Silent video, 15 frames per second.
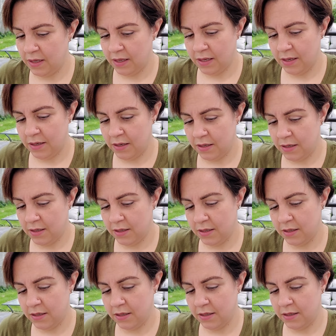
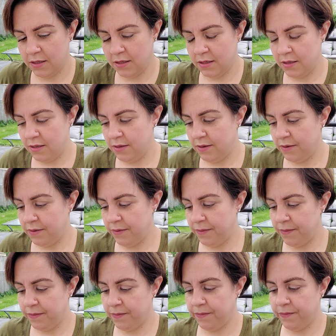
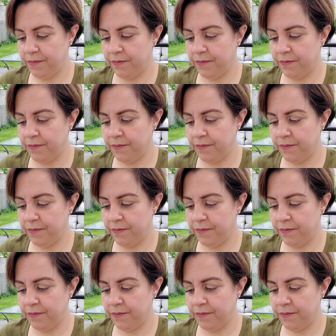(no one is talking)